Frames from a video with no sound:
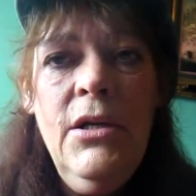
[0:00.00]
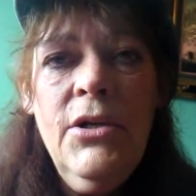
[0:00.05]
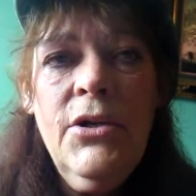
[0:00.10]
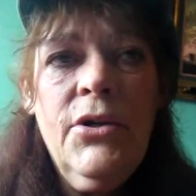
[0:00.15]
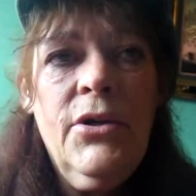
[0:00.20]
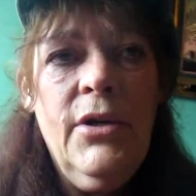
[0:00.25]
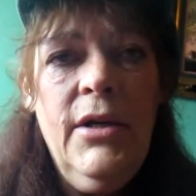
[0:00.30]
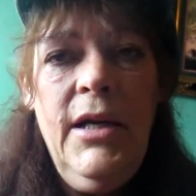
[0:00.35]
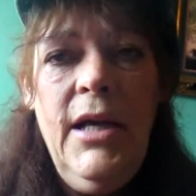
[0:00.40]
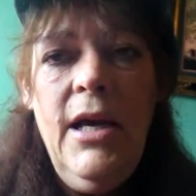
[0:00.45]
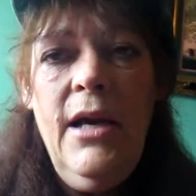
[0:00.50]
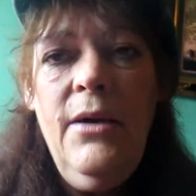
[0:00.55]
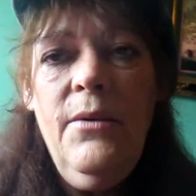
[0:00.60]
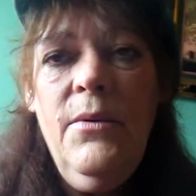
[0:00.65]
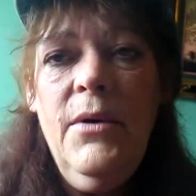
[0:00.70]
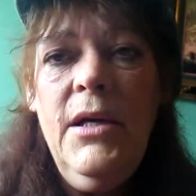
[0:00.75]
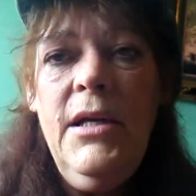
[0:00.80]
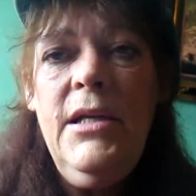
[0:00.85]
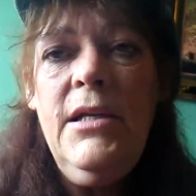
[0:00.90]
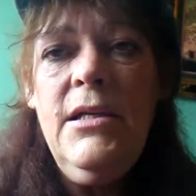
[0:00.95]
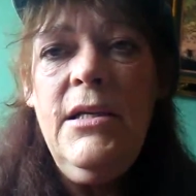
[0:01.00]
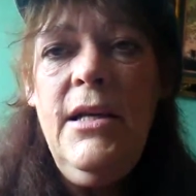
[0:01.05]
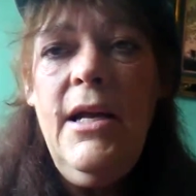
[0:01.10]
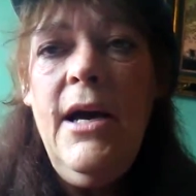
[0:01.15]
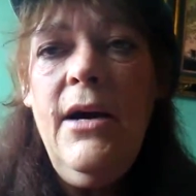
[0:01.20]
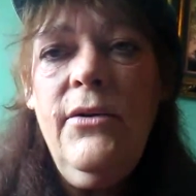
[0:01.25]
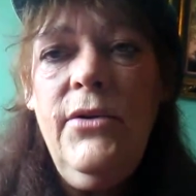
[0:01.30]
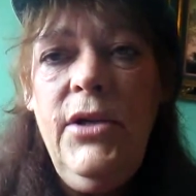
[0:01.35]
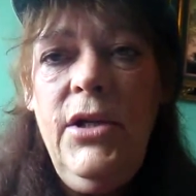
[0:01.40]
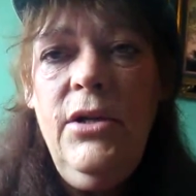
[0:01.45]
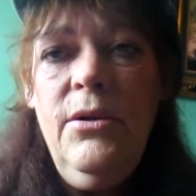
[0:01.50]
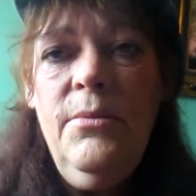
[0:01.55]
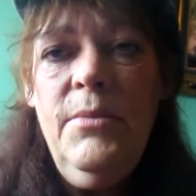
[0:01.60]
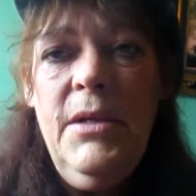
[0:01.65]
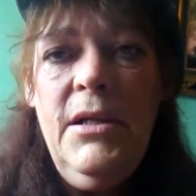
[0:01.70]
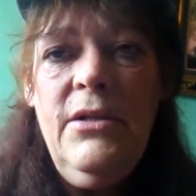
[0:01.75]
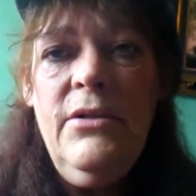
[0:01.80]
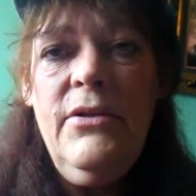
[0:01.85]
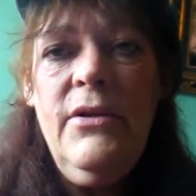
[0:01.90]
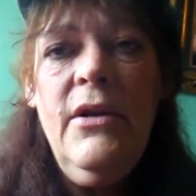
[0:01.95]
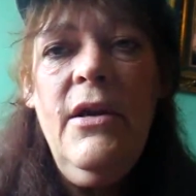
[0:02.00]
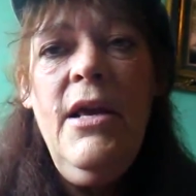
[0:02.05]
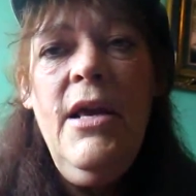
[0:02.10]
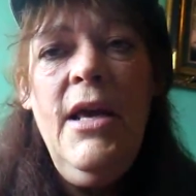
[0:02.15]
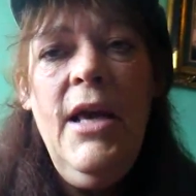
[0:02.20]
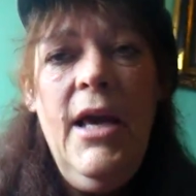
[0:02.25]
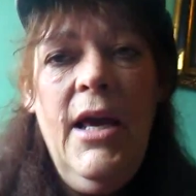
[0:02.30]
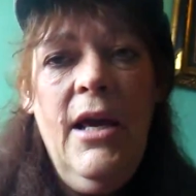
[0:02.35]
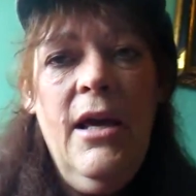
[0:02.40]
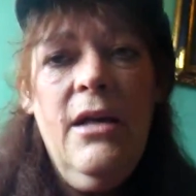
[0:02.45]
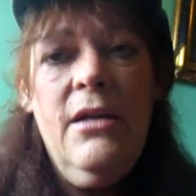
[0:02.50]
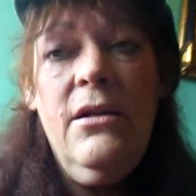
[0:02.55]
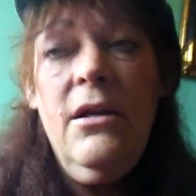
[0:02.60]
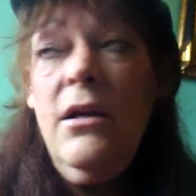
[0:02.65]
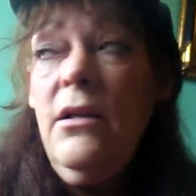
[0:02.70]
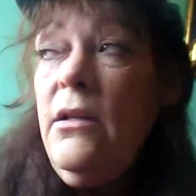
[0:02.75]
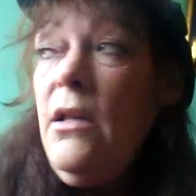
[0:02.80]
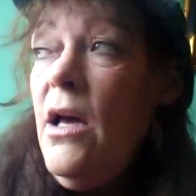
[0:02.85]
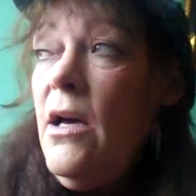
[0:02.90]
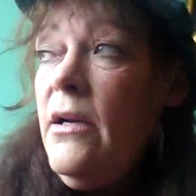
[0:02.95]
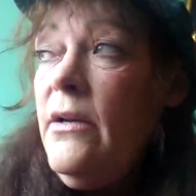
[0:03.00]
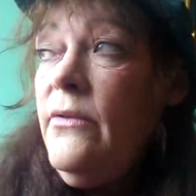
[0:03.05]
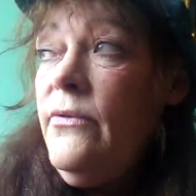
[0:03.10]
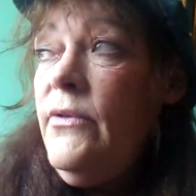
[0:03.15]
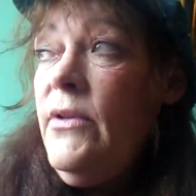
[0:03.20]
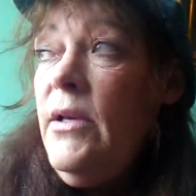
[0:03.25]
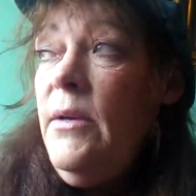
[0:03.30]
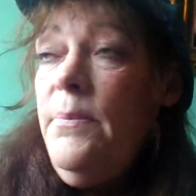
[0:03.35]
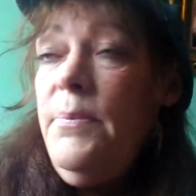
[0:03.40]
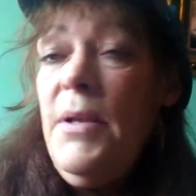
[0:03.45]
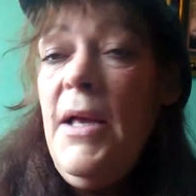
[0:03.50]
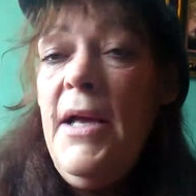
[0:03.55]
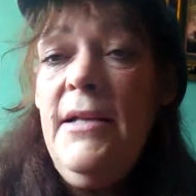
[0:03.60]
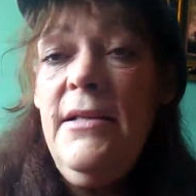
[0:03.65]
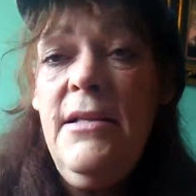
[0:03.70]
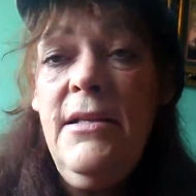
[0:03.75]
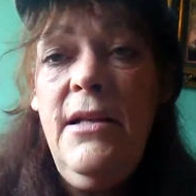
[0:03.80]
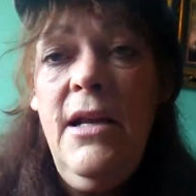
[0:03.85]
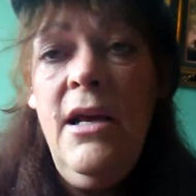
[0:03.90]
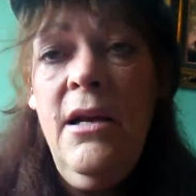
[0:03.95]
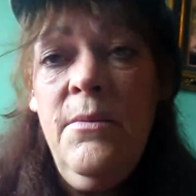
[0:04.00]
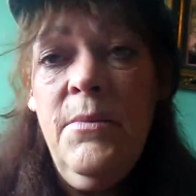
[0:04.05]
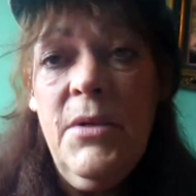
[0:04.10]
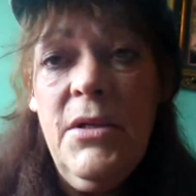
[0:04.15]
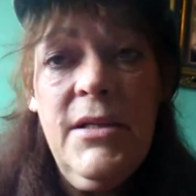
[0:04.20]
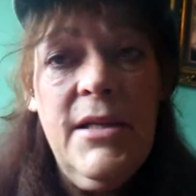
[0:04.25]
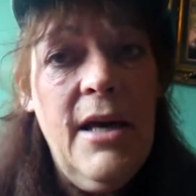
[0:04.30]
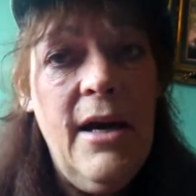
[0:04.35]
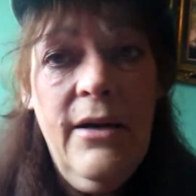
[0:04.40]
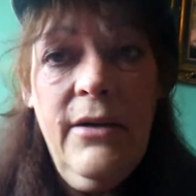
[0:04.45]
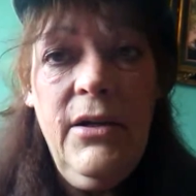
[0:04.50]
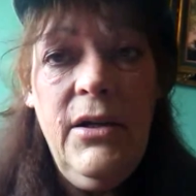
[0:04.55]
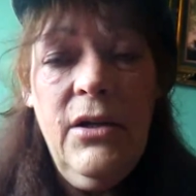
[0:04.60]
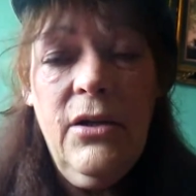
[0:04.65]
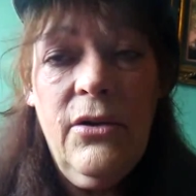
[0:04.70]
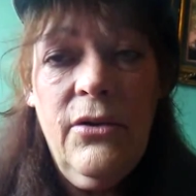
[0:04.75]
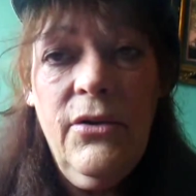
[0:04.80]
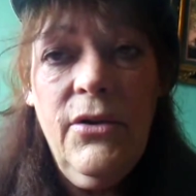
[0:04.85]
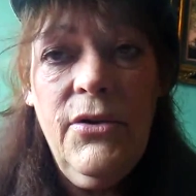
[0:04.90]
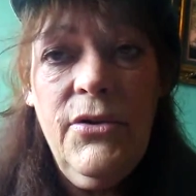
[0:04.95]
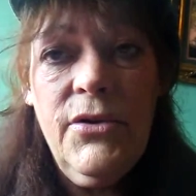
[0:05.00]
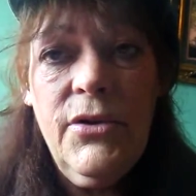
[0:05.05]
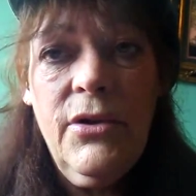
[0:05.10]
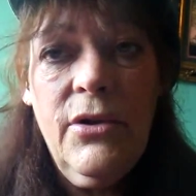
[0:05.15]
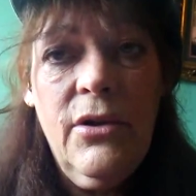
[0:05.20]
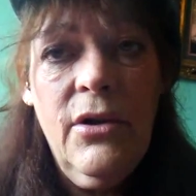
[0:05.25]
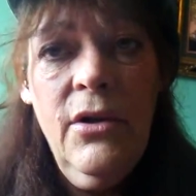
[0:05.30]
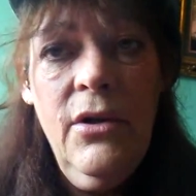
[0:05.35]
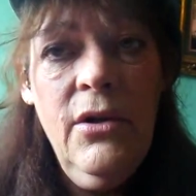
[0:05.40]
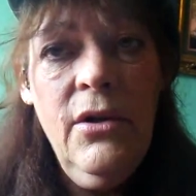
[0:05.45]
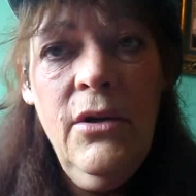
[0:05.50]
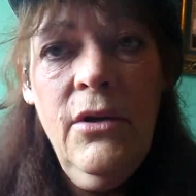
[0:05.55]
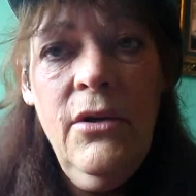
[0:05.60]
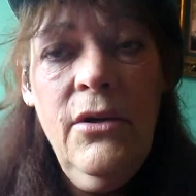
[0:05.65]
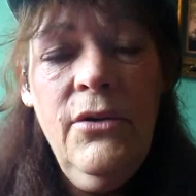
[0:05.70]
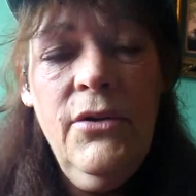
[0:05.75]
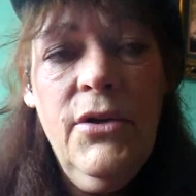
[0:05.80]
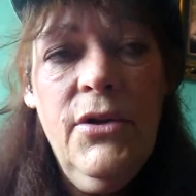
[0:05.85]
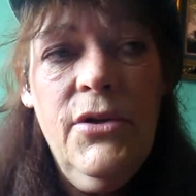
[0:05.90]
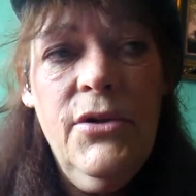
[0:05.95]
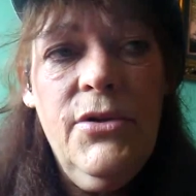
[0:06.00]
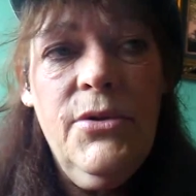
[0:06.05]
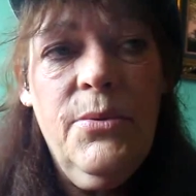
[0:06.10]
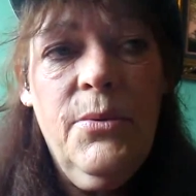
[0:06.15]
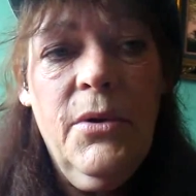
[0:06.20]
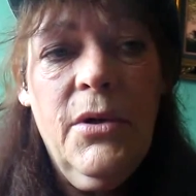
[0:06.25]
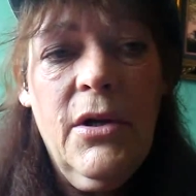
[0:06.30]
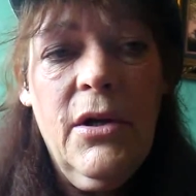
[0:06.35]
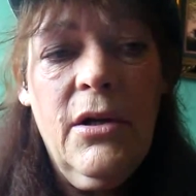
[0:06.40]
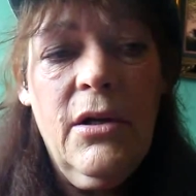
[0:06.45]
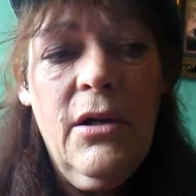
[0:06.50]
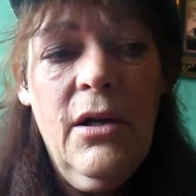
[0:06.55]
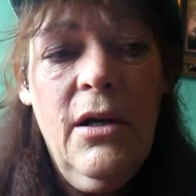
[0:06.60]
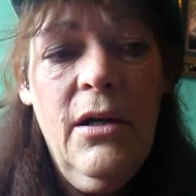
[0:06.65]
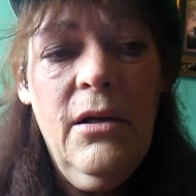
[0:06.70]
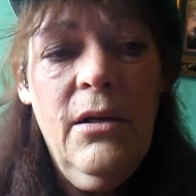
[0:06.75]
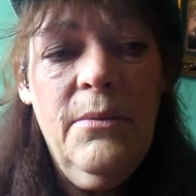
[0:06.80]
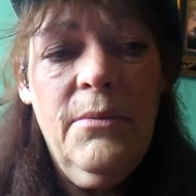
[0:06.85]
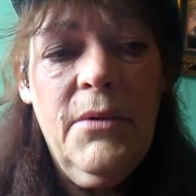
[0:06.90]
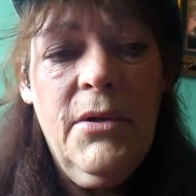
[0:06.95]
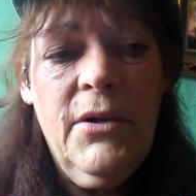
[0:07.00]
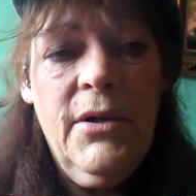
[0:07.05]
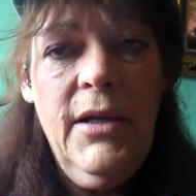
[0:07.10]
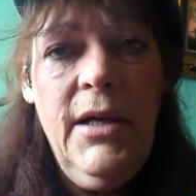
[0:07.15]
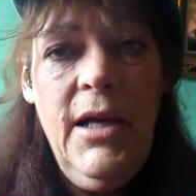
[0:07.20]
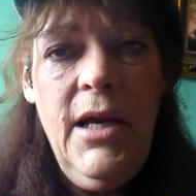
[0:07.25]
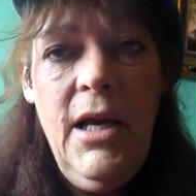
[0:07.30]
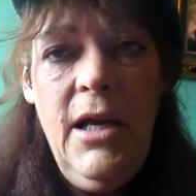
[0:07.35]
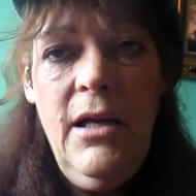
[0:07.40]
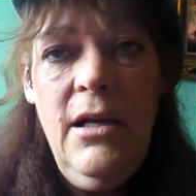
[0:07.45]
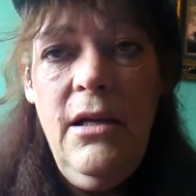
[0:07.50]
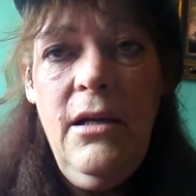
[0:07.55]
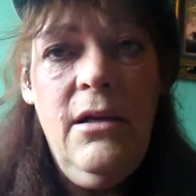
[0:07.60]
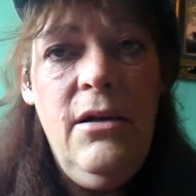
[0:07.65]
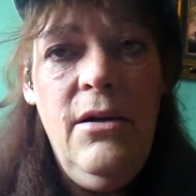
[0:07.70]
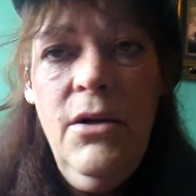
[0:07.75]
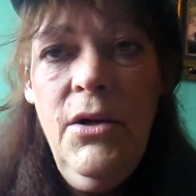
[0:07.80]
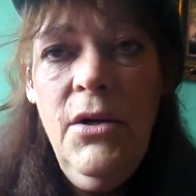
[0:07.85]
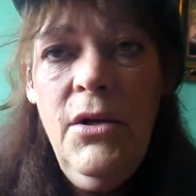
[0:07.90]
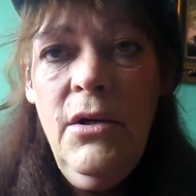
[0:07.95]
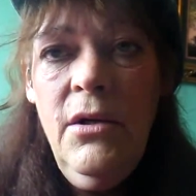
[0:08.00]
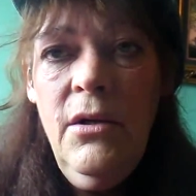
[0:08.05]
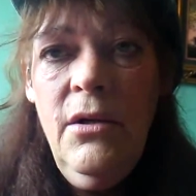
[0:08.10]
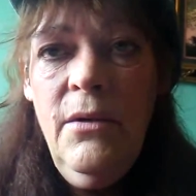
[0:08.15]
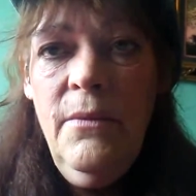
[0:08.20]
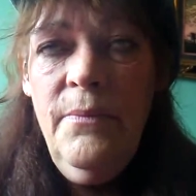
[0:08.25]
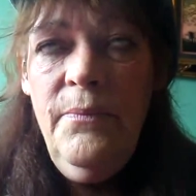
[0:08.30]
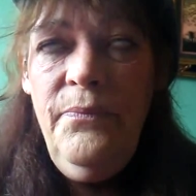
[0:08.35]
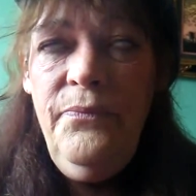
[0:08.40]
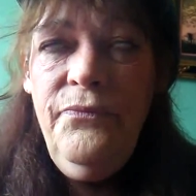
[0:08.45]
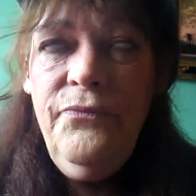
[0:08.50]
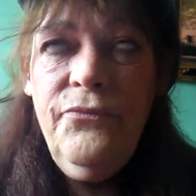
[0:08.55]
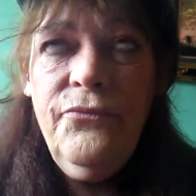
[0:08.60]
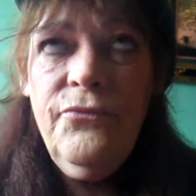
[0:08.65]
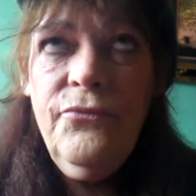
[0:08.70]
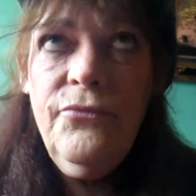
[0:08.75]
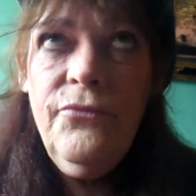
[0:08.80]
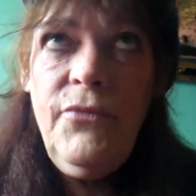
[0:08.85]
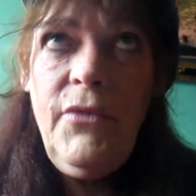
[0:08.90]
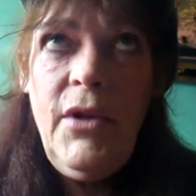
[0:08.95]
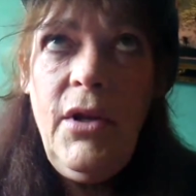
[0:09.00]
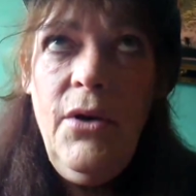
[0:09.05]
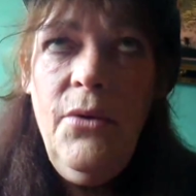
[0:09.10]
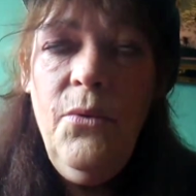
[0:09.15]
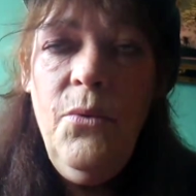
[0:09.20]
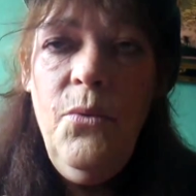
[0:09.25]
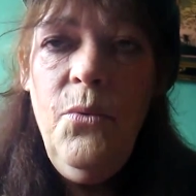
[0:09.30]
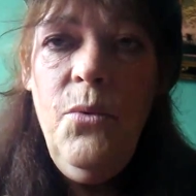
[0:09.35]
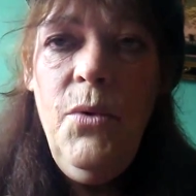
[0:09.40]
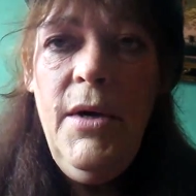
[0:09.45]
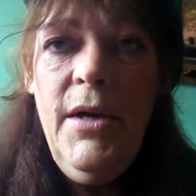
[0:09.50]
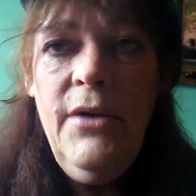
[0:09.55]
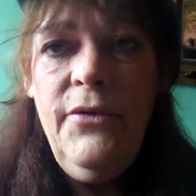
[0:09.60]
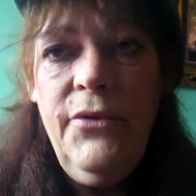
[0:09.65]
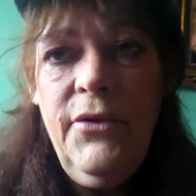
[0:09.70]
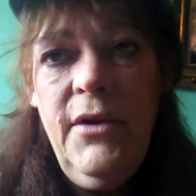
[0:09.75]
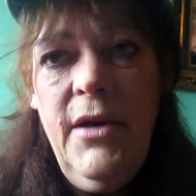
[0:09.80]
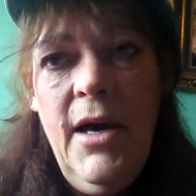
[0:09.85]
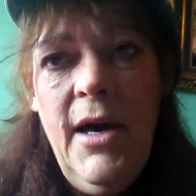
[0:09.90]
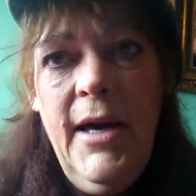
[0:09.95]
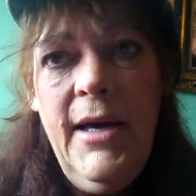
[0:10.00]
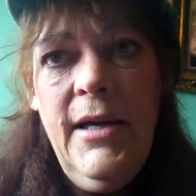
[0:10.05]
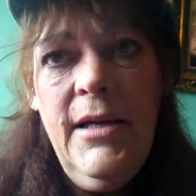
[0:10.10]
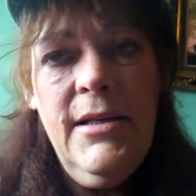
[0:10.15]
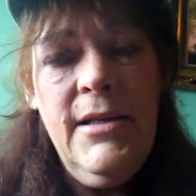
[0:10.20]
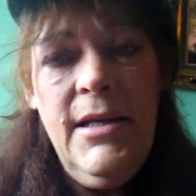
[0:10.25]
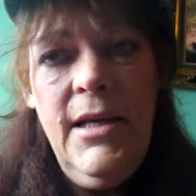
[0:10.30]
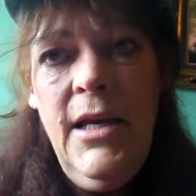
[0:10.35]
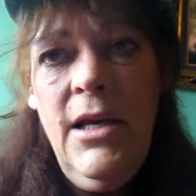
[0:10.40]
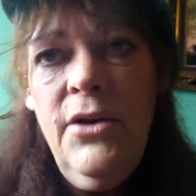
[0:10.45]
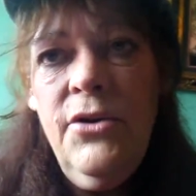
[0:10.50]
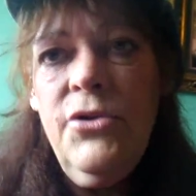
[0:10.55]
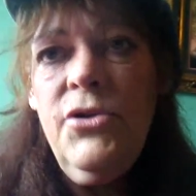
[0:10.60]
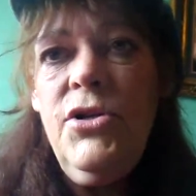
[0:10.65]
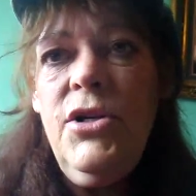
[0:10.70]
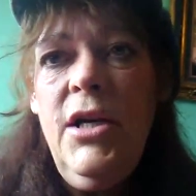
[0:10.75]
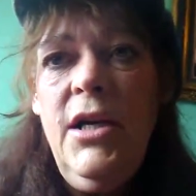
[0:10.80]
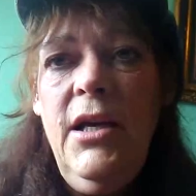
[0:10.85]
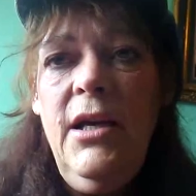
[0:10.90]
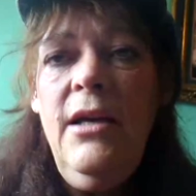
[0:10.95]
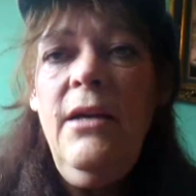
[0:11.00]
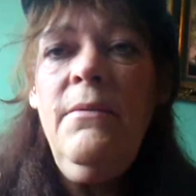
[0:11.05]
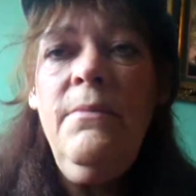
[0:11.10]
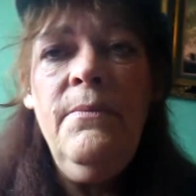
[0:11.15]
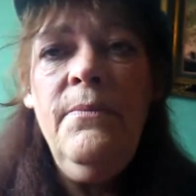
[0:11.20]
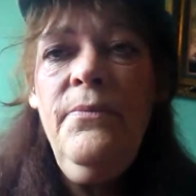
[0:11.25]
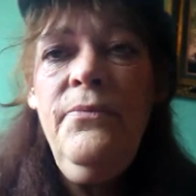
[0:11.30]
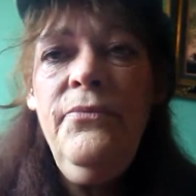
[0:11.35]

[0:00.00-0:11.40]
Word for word: create what is now humans. And a lot of the plants and animals out here. Those are, those were um, created with Gaia's energy